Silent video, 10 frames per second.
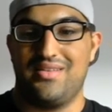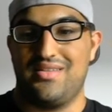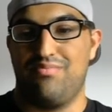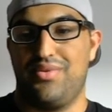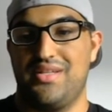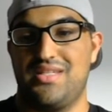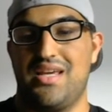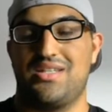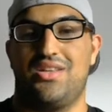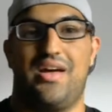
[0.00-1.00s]
Blitz
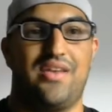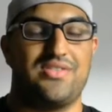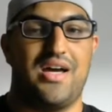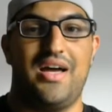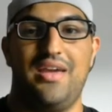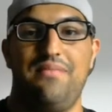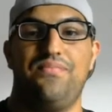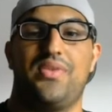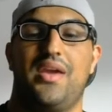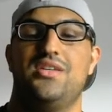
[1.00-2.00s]
takes a lot of time,
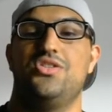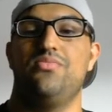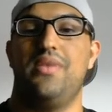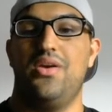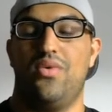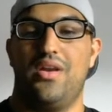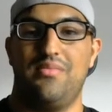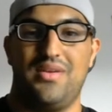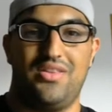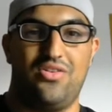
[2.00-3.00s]
and you might want to
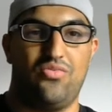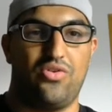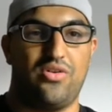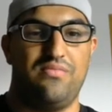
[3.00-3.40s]
be a little more